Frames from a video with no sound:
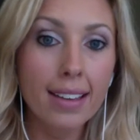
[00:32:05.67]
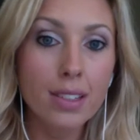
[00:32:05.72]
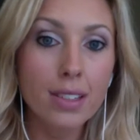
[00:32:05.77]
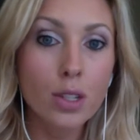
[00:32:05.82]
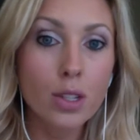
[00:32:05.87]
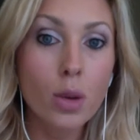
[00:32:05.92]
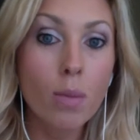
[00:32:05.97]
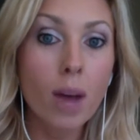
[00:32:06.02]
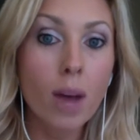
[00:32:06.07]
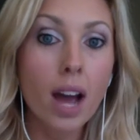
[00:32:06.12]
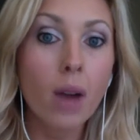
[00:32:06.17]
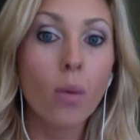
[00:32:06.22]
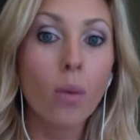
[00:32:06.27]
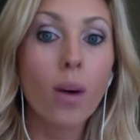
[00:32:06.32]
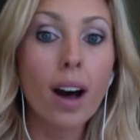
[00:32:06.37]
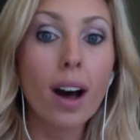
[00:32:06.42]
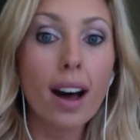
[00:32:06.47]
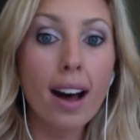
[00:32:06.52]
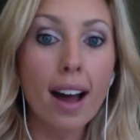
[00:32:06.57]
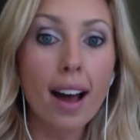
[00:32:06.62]
So my
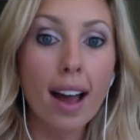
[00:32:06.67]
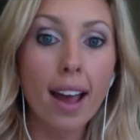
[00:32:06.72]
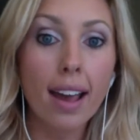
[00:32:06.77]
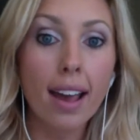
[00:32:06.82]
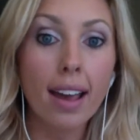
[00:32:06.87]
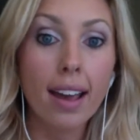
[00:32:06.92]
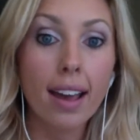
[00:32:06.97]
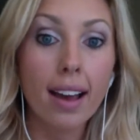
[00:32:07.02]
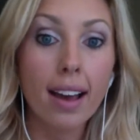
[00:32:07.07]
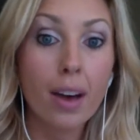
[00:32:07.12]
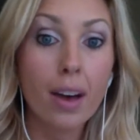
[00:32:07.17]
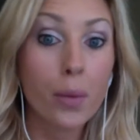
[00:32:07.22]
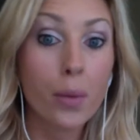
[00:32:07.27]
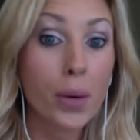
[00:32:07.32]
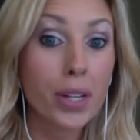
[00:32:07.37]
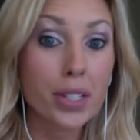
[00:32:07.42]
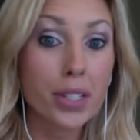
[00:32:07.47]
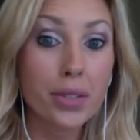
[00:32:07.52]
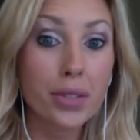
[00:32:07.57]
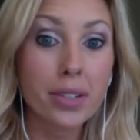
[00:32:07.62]
why, I
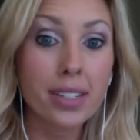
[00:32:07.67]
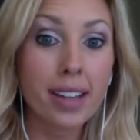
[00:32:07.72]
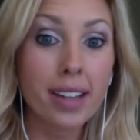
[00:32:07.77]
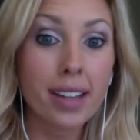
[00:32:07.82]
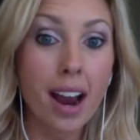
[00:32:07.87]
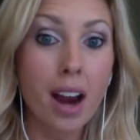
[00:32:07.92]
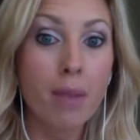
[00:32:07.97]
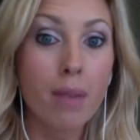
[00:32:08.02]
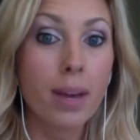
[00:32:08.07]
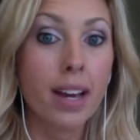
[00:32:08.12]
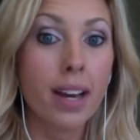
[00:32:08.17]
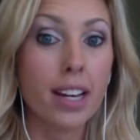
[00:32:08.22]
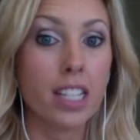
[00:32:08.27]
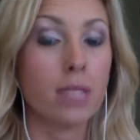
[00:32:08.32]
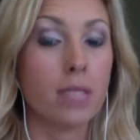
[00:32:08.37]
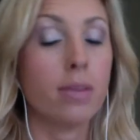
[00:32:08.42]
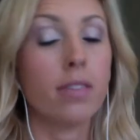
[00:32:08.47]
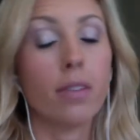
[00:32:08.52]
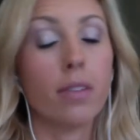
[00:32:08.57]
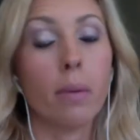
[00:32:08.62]
want to retire my
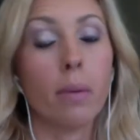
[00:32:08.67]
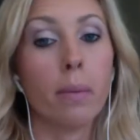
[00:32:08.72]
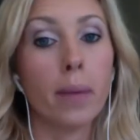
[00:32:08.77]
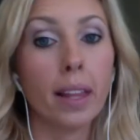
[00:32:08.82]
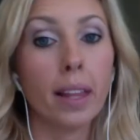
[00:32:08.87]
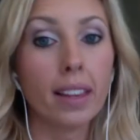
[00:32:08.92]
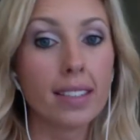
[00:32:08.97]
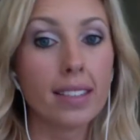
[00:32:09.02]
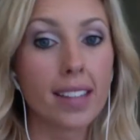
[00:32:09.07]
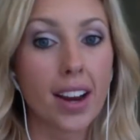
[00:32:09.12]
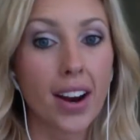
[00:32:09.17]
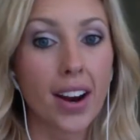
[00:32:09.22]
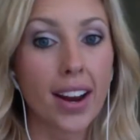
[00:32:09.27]
husband from the military.